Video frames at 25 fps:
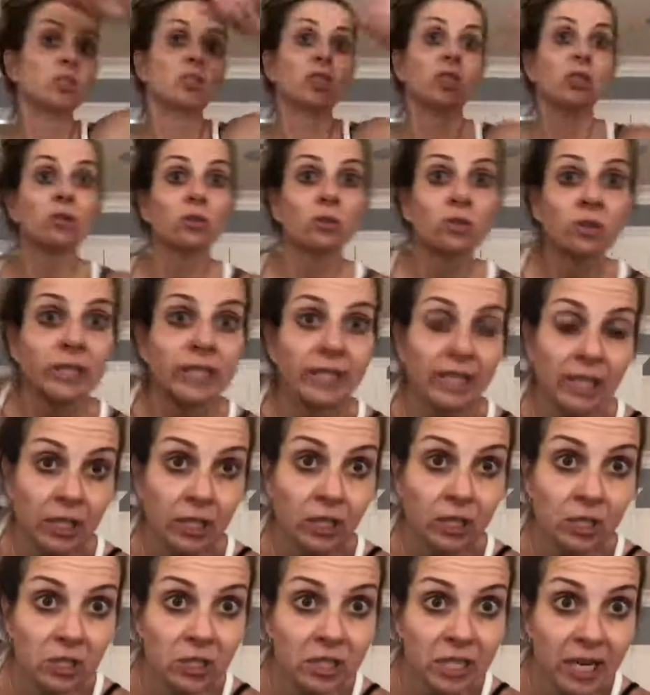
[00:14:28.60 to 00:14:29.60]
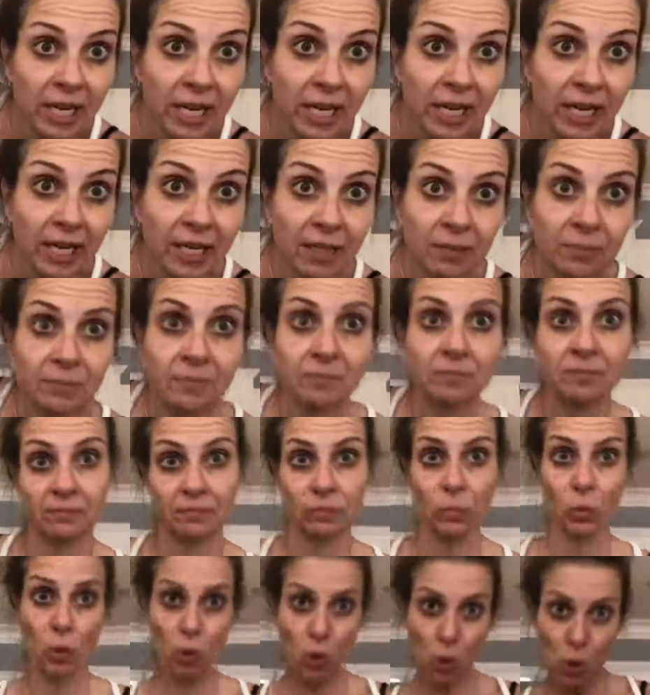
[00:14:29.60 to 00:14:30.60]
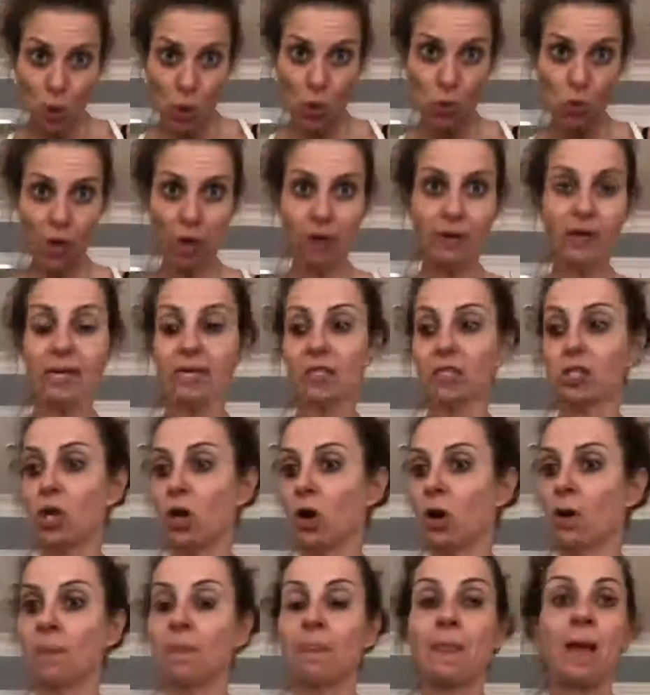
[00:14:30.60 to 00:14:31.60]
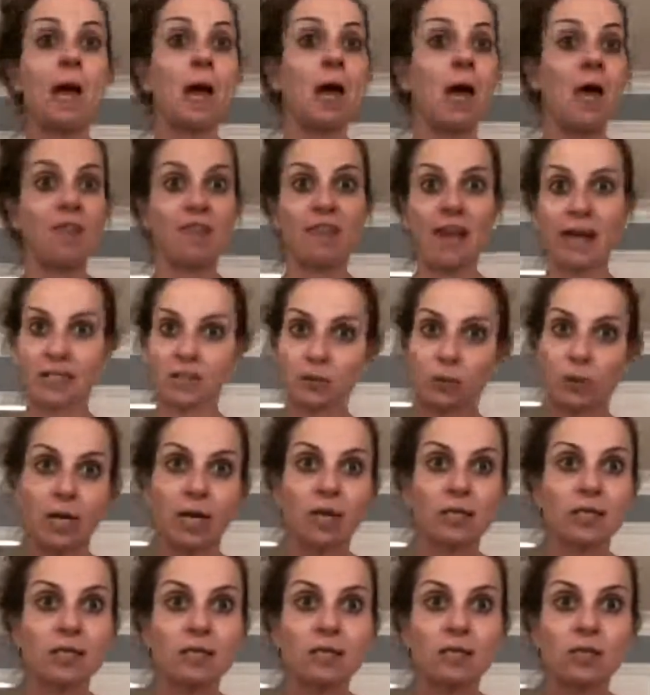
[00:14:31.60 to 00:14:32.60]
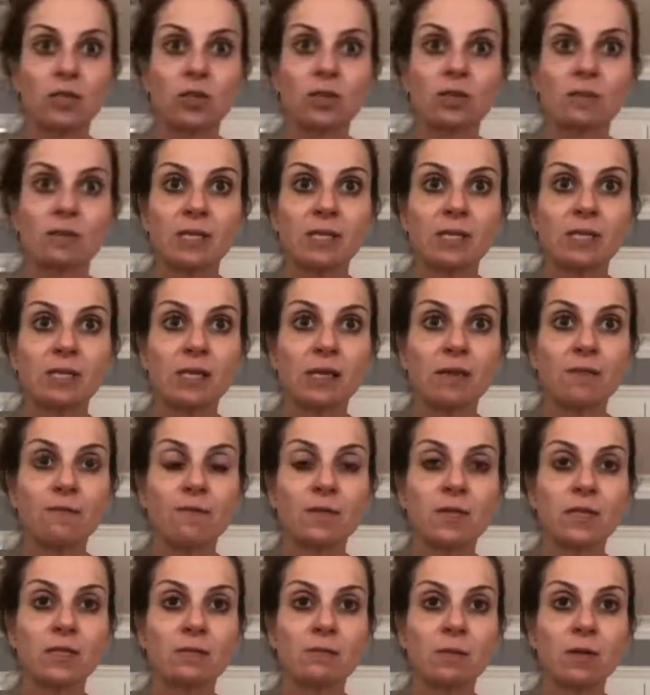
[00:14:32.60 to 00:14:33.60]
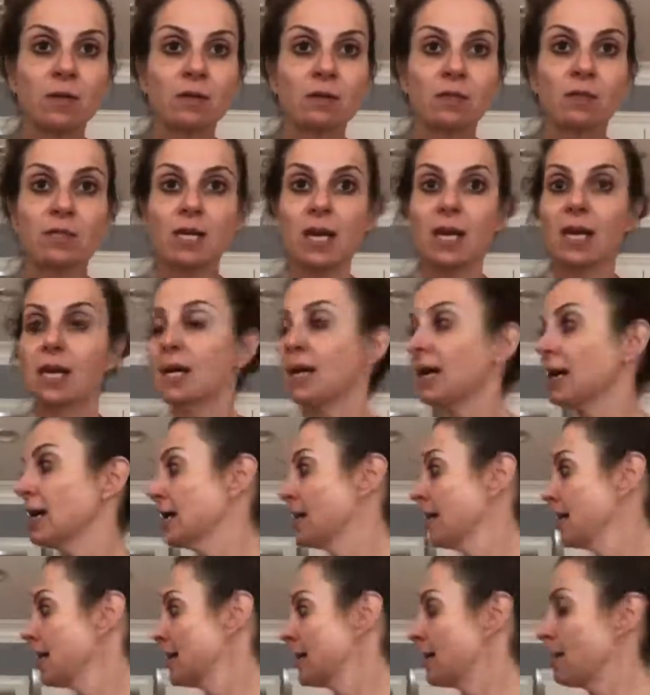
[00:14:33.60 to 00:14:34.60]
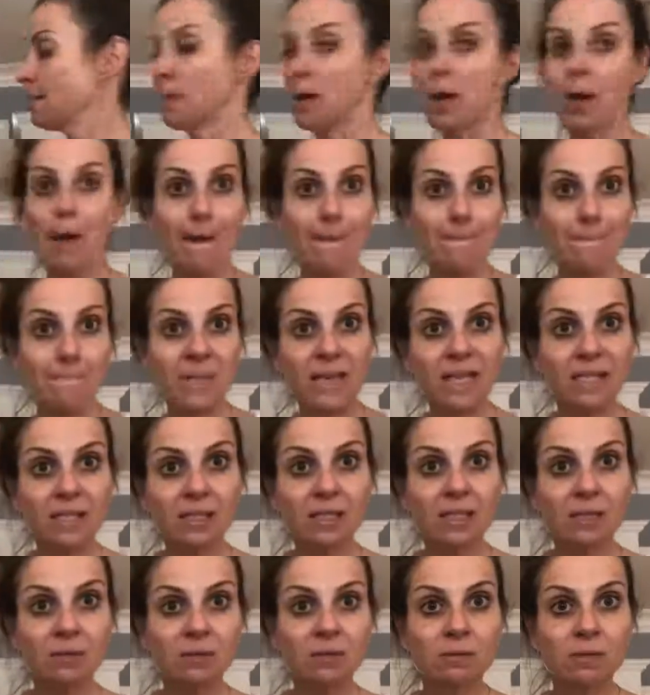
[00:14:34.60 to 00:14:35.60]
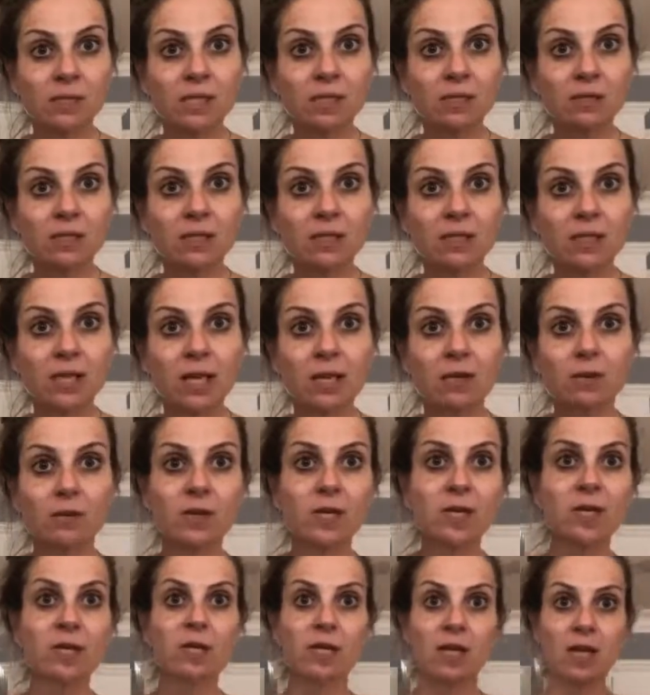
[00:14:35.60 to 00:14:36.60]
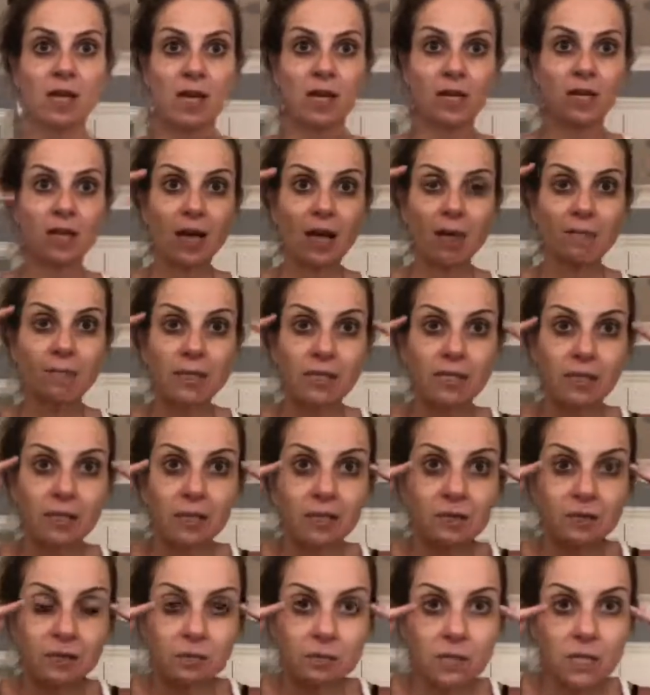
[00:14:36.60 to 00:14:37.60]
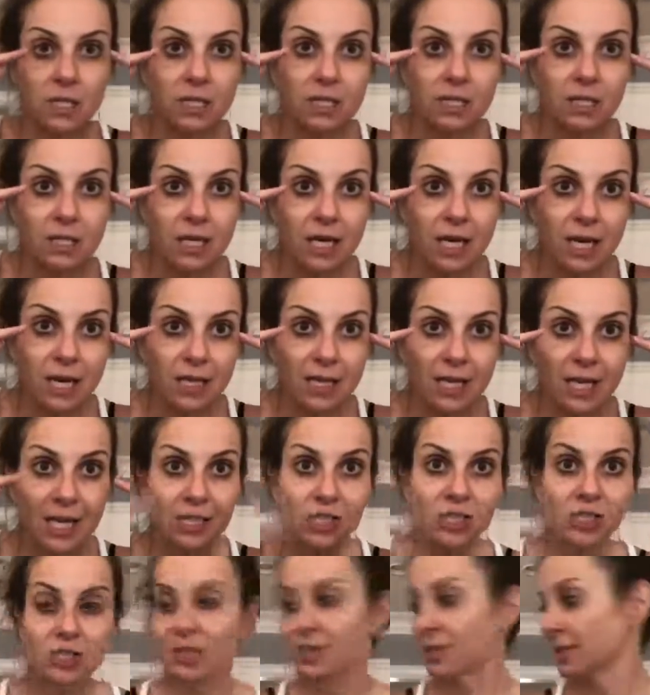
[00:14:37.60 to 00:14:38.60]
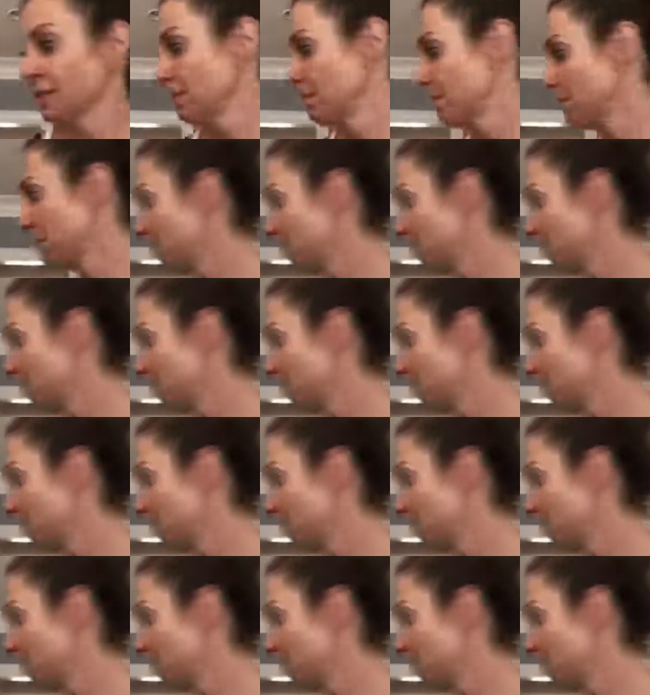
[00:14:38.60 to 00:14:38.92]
deodorant on a good day. Woohoo! All right, so that's what I did to treat myself this Mother's Day. I am mixing up some serious sangria, got myself some tinted eyelashes,